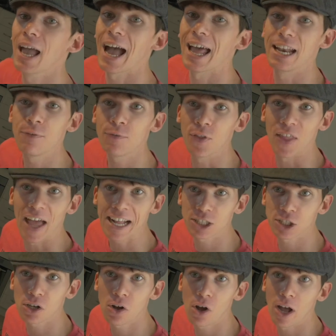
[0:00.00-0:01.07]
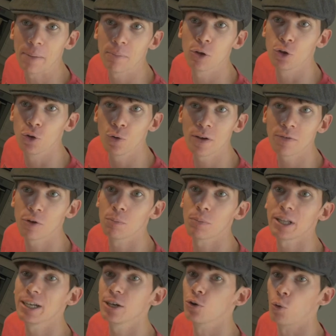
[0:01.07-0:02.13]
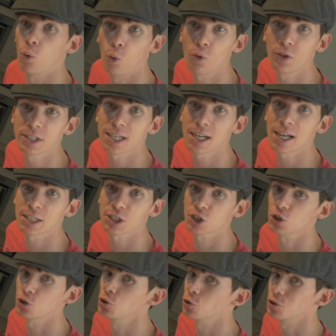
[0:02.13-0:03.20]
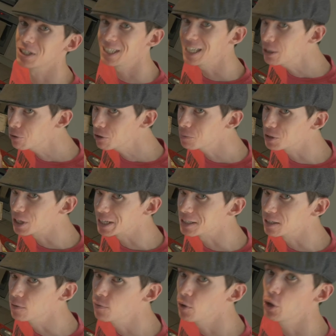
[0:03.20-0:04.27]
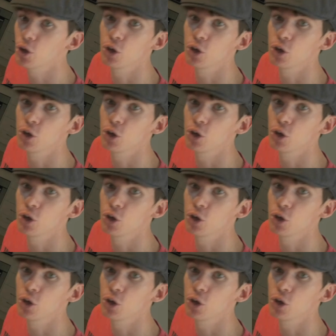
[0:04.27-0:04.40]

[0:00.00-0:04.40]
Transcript: and if at that time you have completed all the tasks on your secret objective,